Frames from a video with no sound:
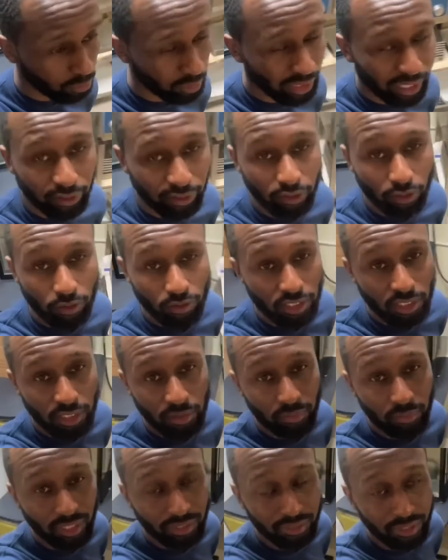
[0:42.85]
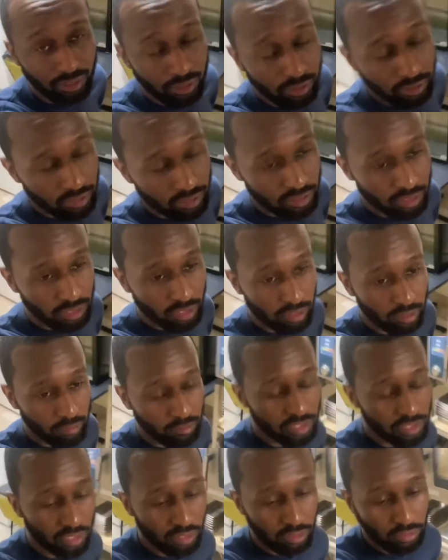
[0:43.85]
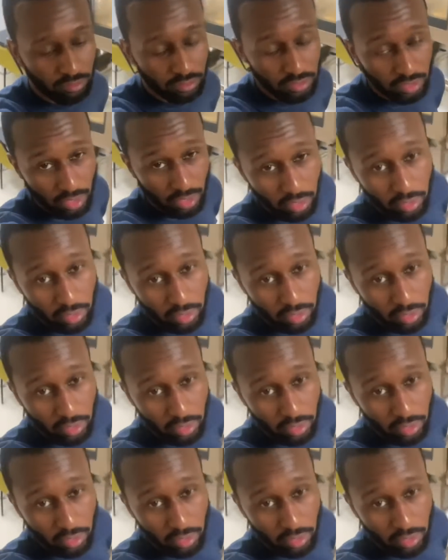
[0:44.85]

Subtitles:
that don't seem like they understand themselves,